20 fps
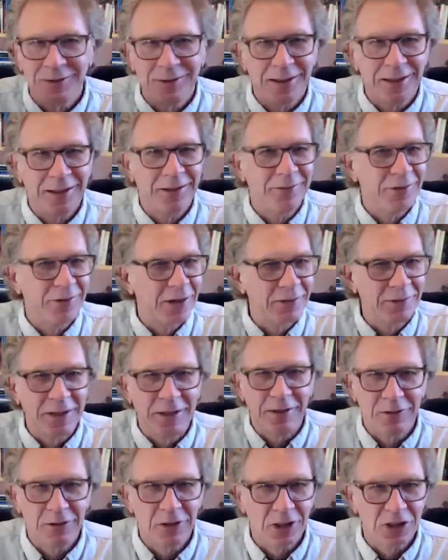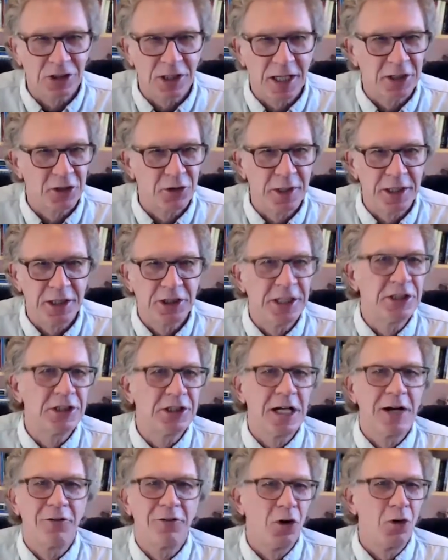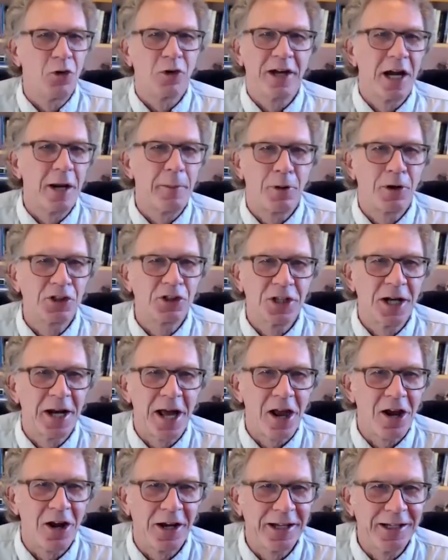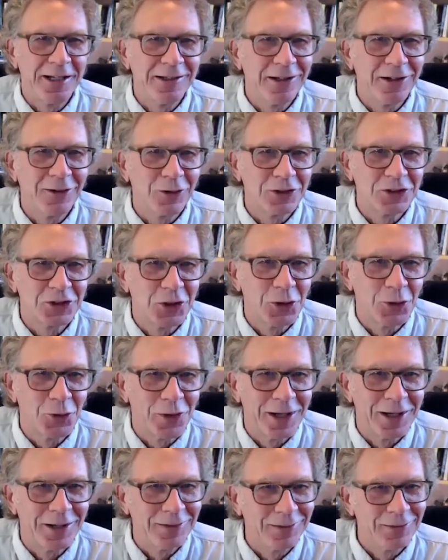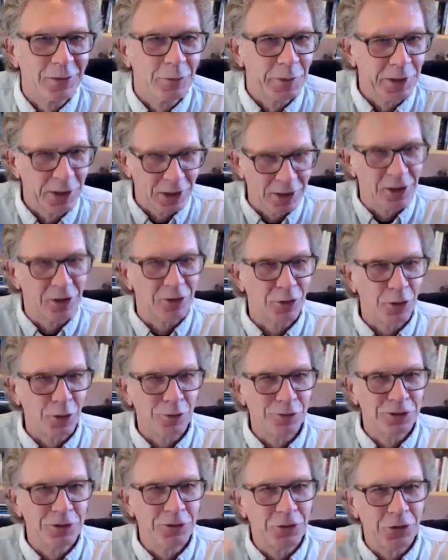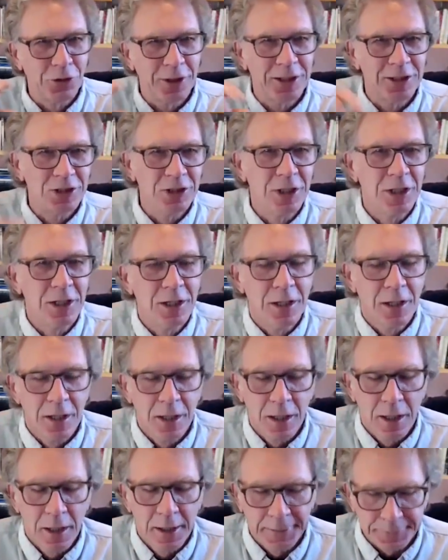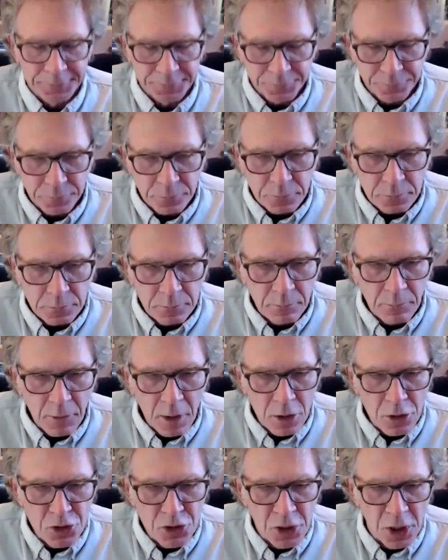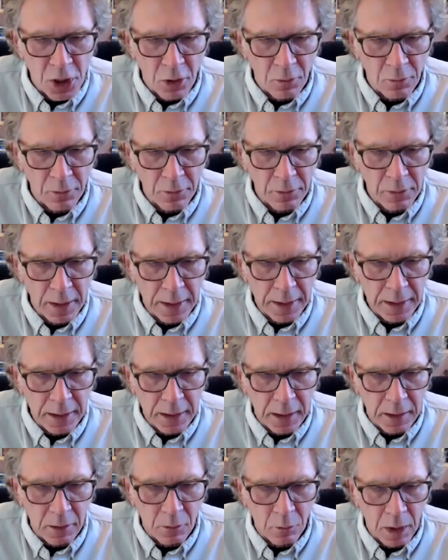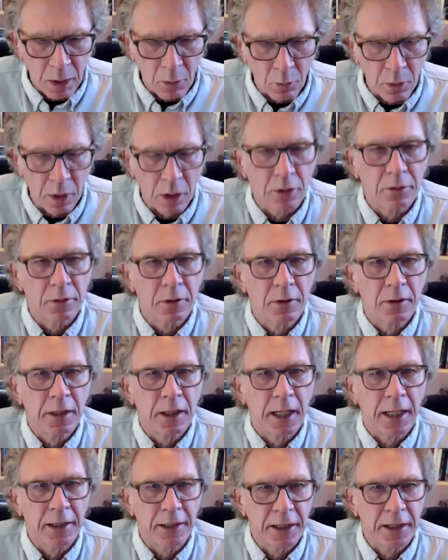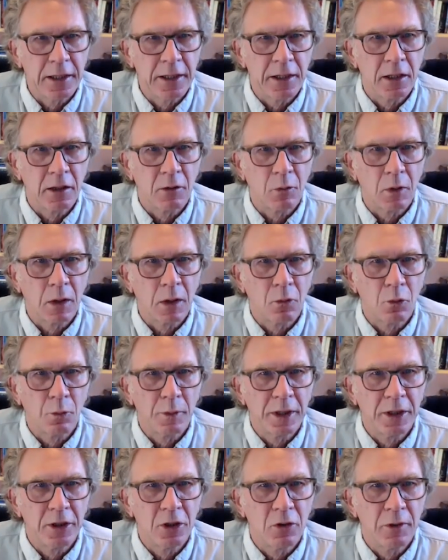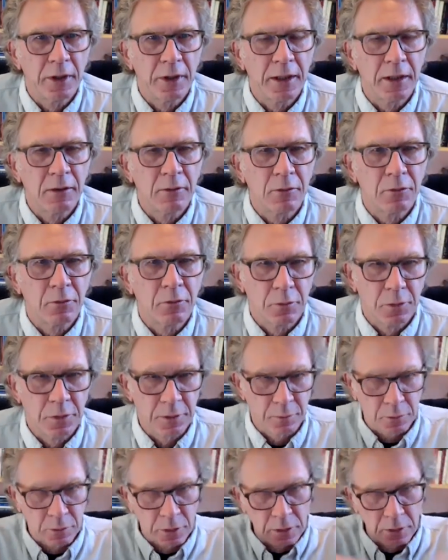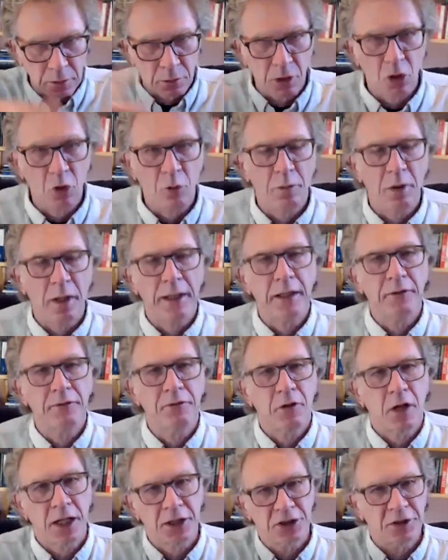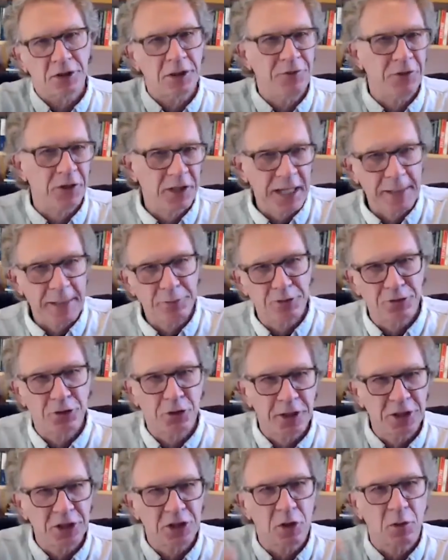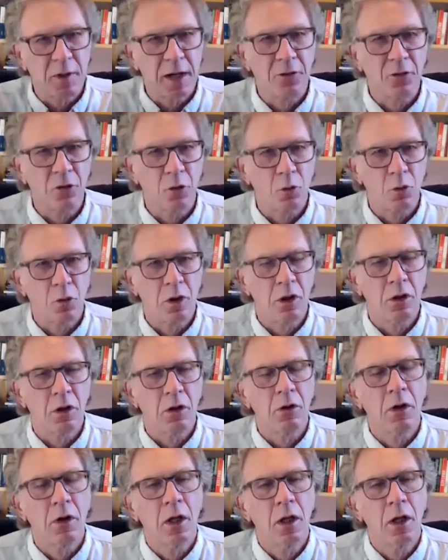it looks like trees each have their own kind of personality, you know, a certain way when we look at groves of trees. So the idea here, what we'll be doing with it globally, is lots of different types of trees around the world.